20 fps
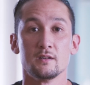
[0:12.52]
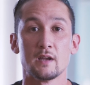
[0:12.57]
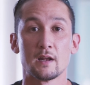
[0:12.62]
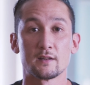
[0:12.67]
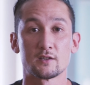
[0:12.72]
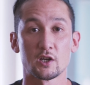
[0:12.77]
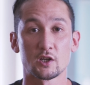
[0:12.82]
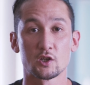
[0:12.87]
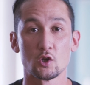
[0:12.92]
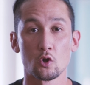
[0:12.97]
Now,
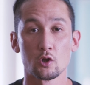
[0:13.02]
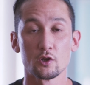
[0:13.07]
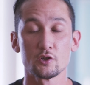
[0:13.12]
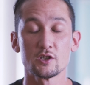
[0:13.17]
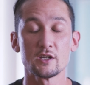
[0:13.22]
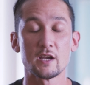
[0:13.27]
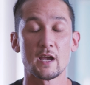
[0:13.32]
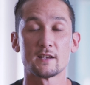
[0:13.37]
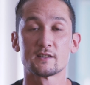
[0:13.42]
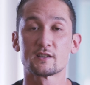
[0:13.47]

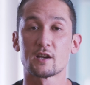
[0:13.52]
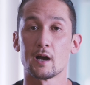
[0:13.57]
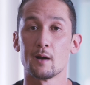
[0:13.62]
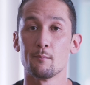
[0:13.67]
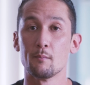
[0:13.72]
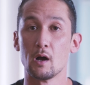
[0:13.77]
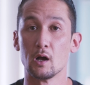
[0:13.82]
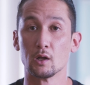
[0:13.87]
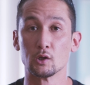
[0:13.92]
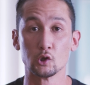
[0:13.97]
technology has
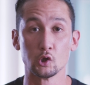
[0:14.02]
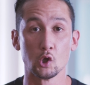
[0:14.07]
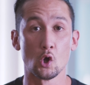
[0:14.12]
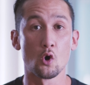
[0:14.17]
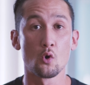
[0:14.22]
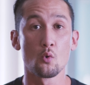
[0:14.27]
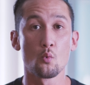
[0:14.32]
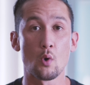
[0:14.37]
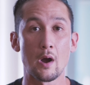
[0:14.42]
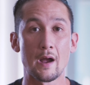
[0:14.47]
come a
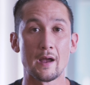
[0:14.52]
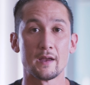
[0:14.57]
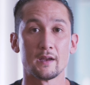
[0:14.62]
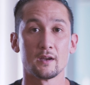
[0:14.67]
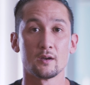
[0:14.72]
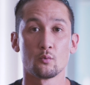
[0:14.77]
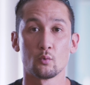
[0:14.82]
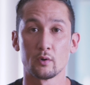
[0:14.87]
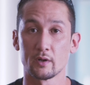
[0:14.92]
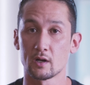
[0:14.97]
long
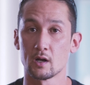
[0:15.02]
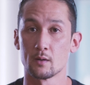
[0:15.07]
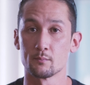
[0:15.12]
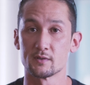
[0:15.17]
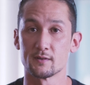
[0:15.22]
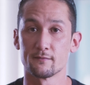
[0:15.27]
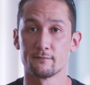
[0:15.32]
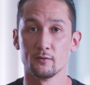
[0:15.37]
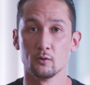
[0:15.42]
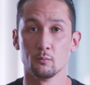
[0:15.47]
way when it
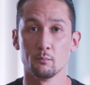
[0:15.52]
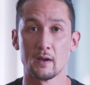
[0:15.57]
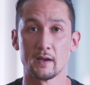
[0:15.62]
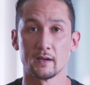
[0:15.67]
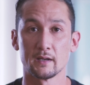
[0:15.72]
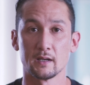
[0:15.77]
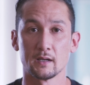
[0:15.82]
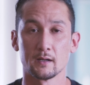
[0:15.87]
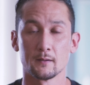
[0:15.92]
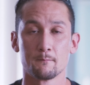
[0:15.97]
comes to
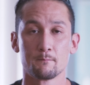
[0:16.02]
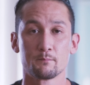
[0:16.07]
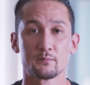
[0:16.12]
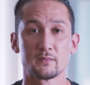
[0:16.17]
filmmaking.